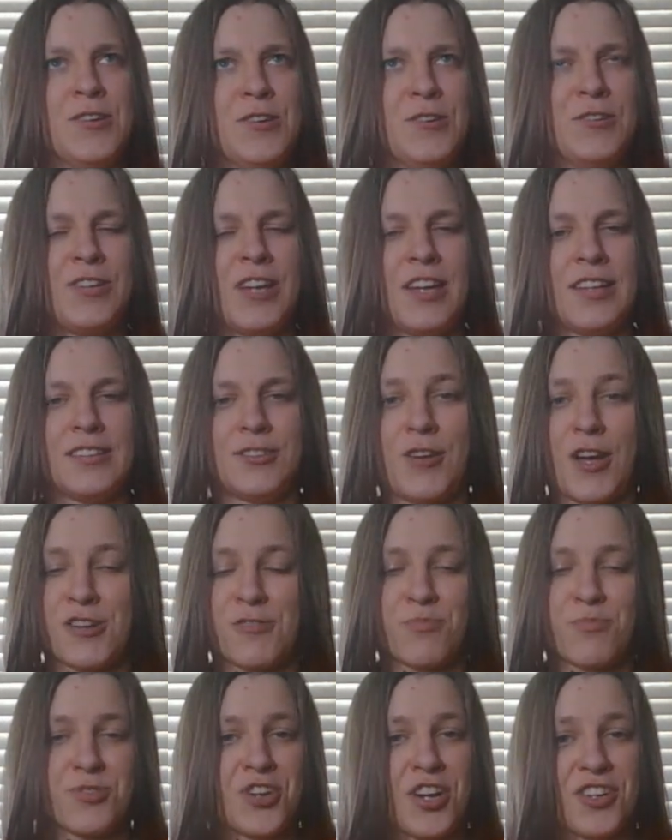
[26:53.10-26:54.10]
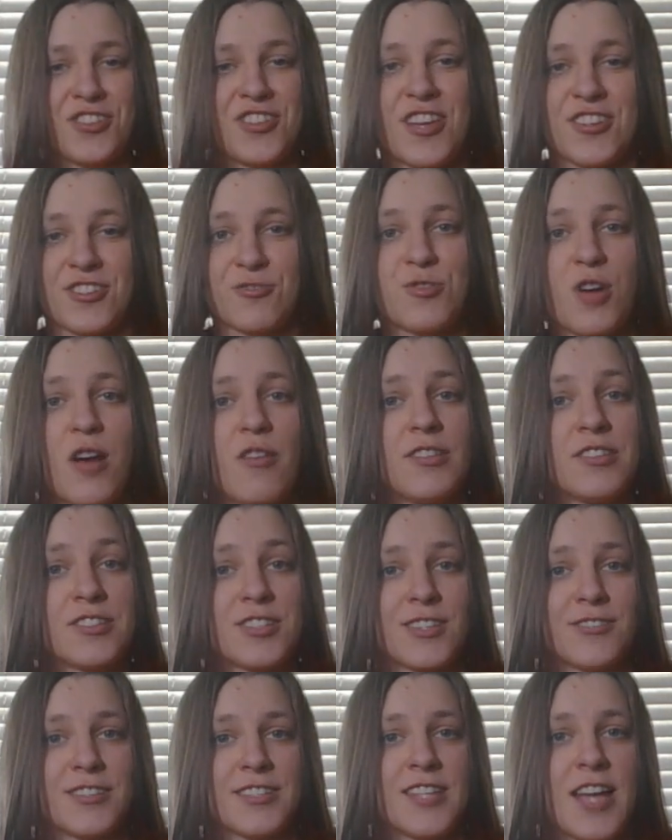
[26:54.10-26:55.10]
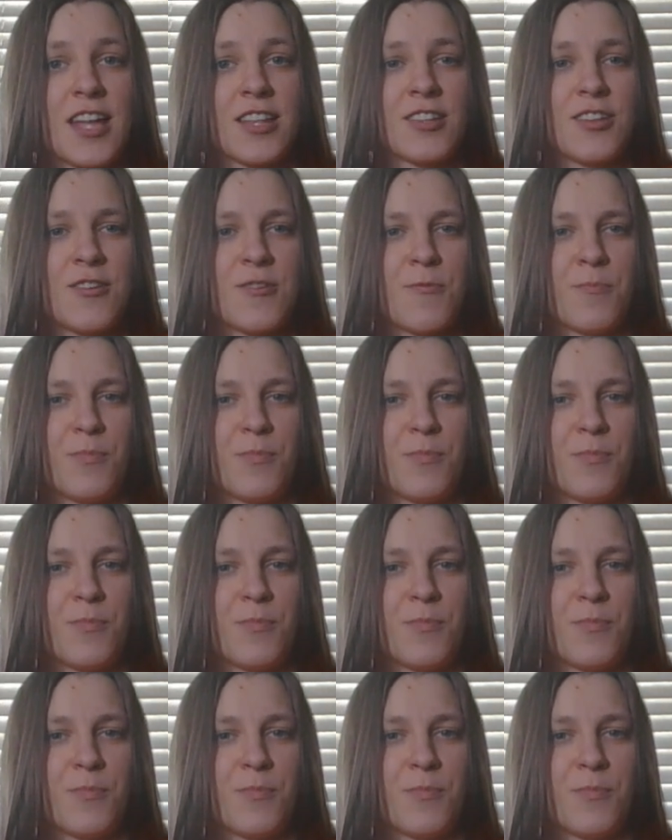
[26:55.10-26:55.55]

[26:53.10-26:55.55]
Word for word: you can do astral projection, astral travel, and stuff like that,